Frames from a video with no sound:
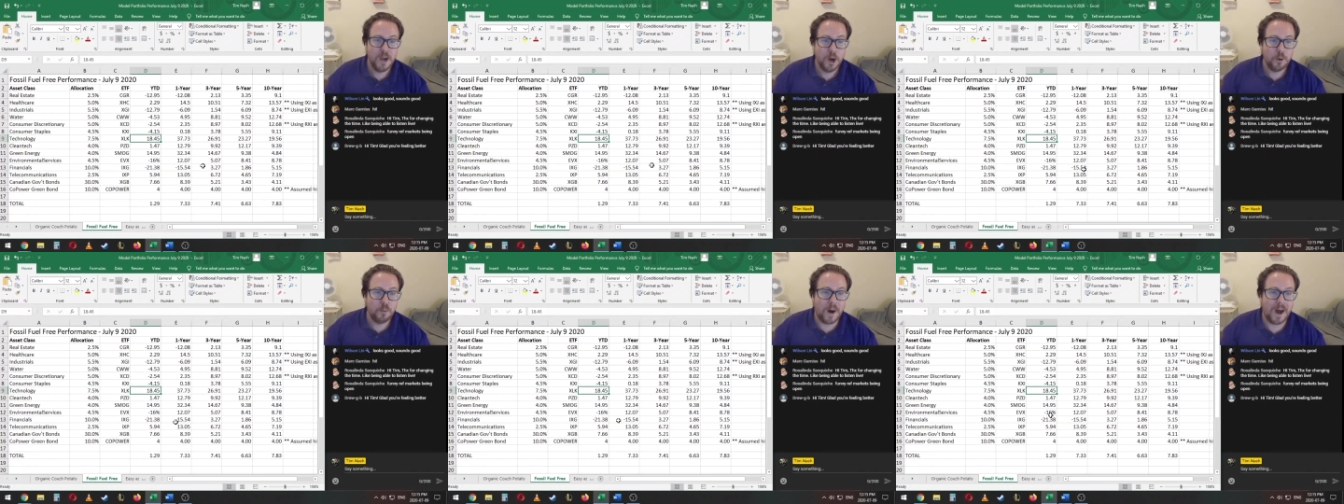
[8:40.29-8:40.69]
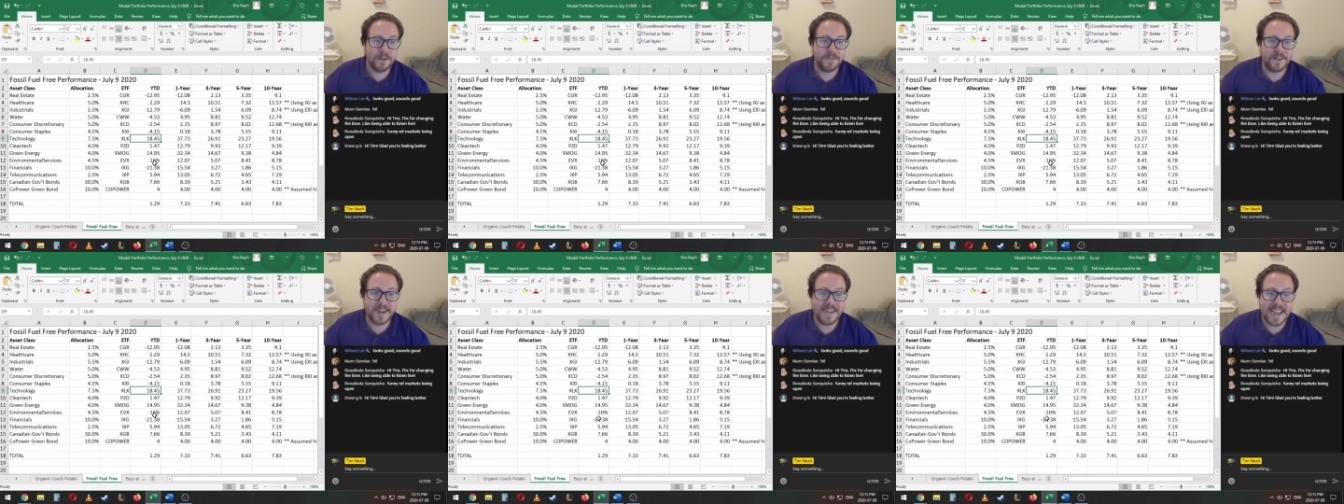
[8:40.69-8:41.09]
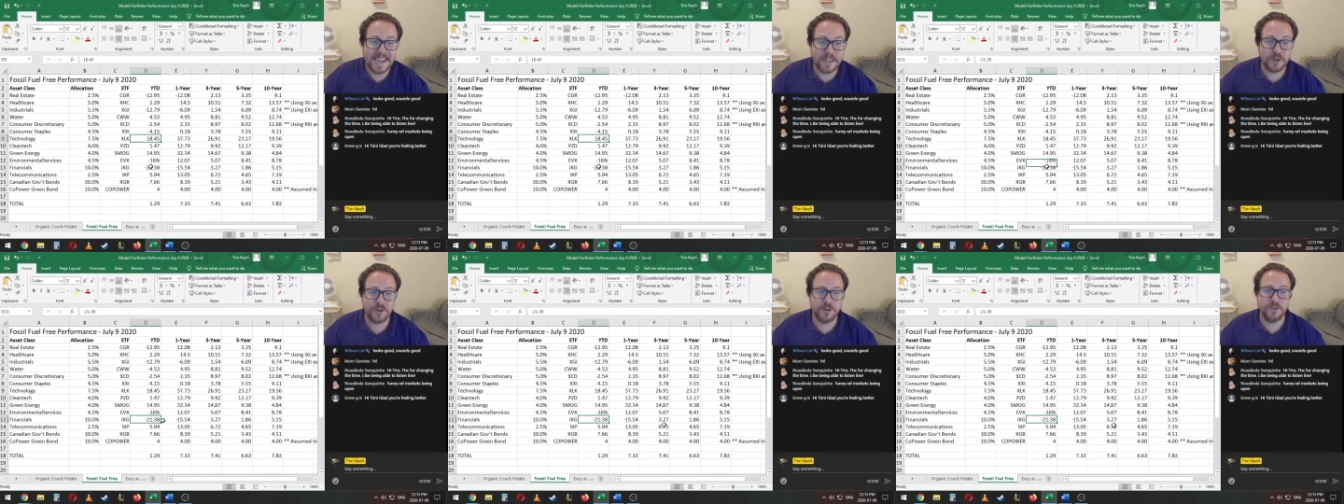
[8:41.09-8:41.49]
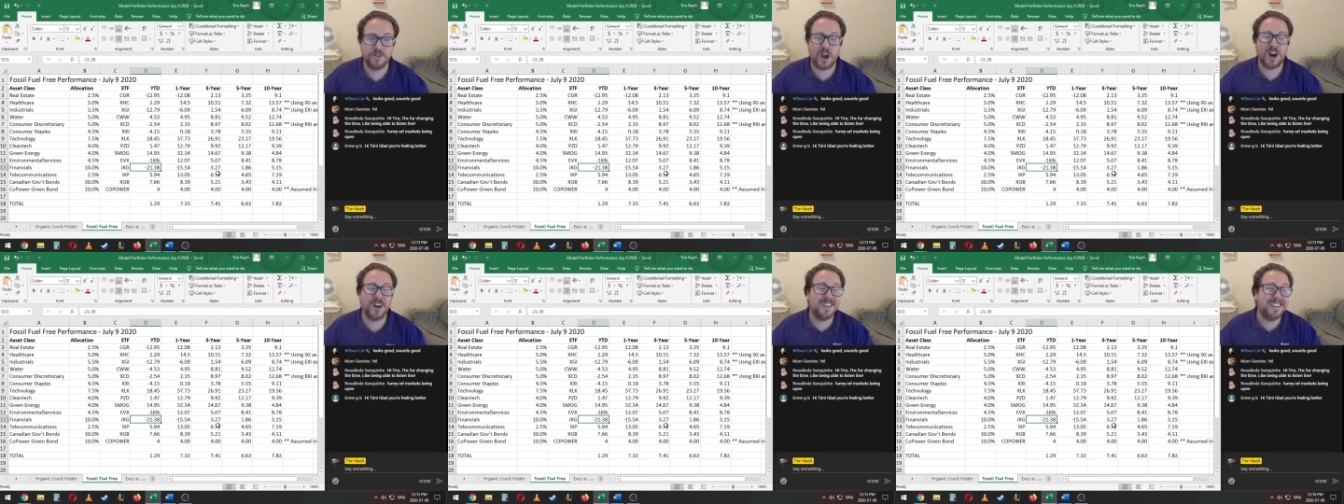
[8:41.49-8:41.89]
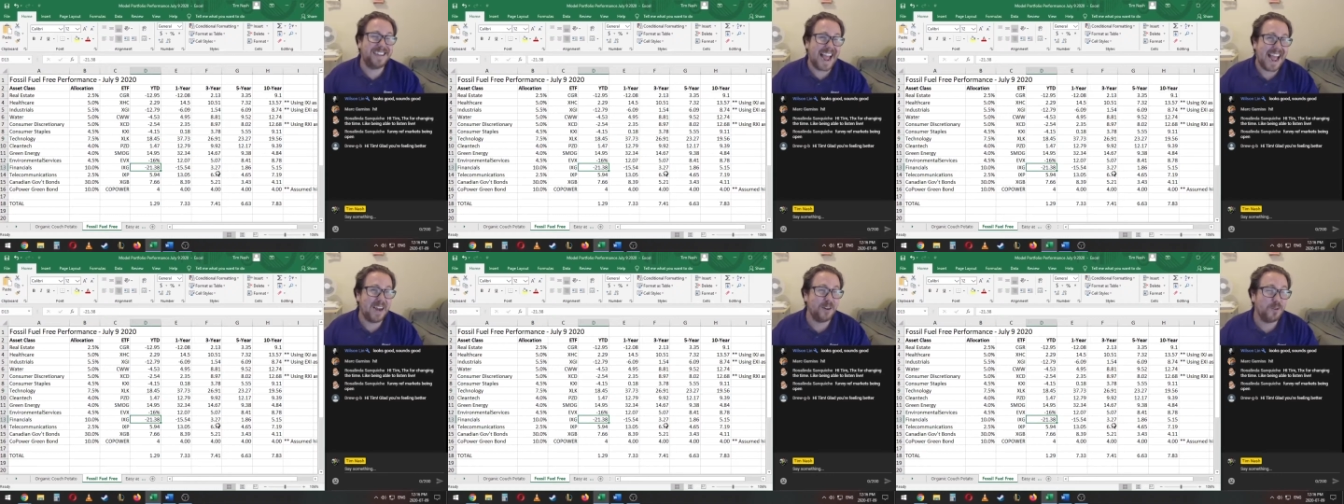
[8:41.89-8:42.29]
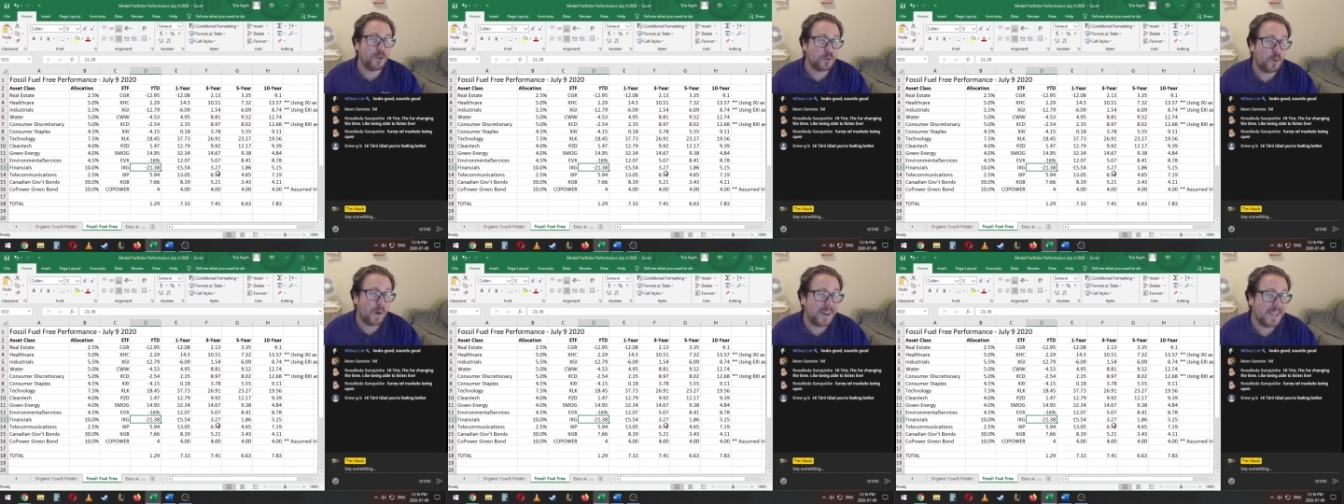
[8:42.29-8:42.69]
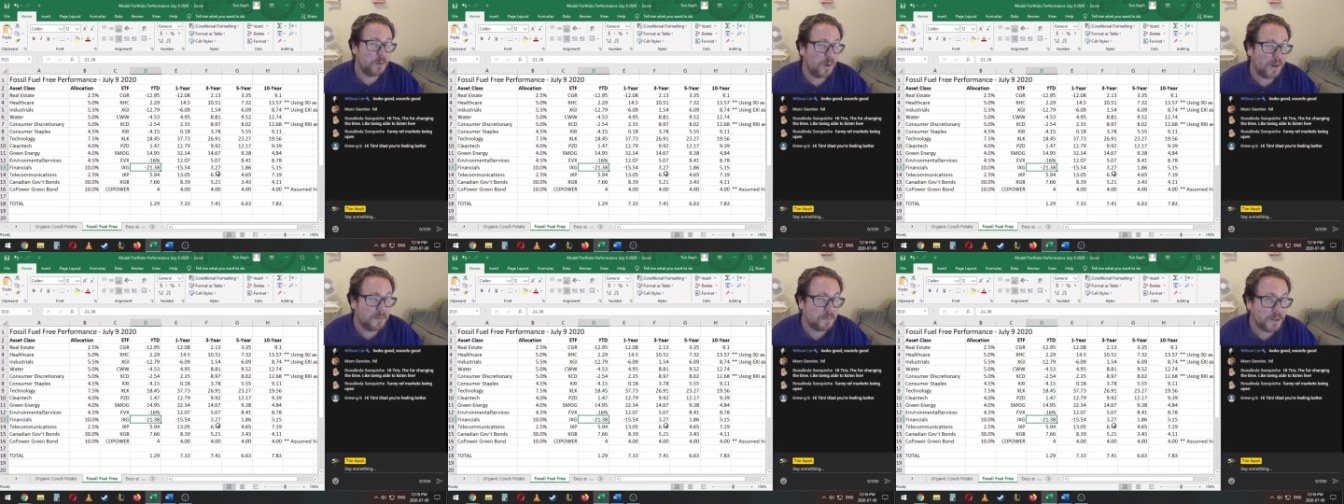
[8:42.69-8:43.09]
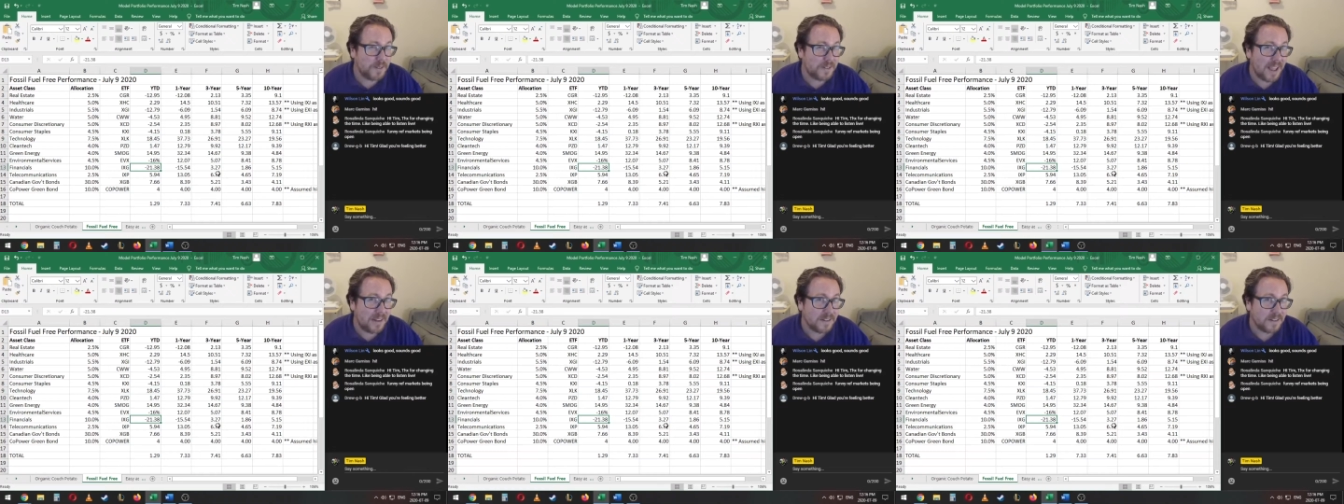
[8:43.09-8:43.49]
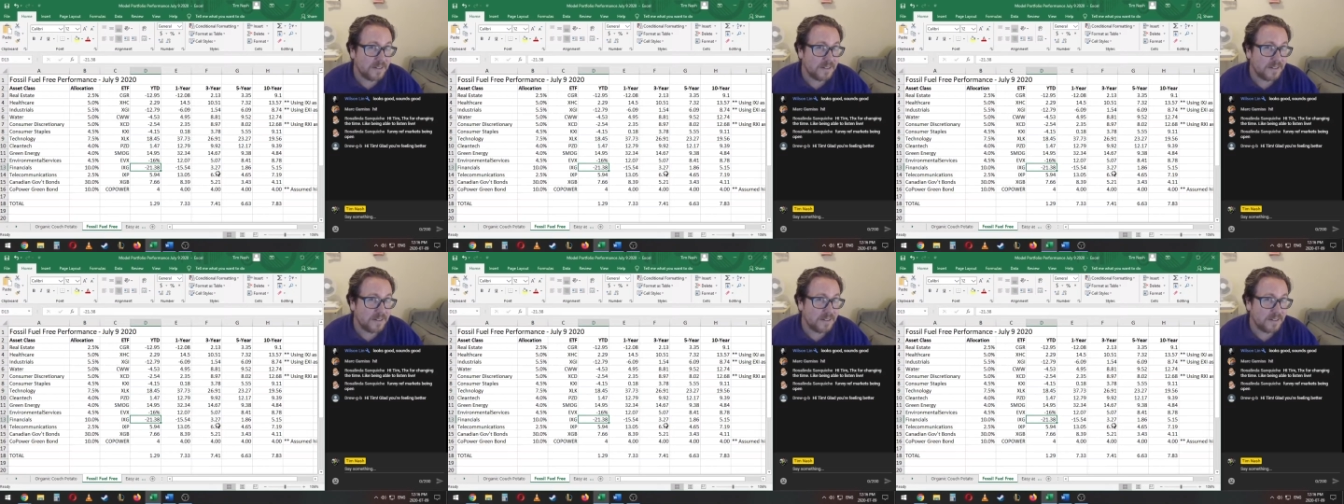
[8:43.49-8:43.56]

while financials are down 21%.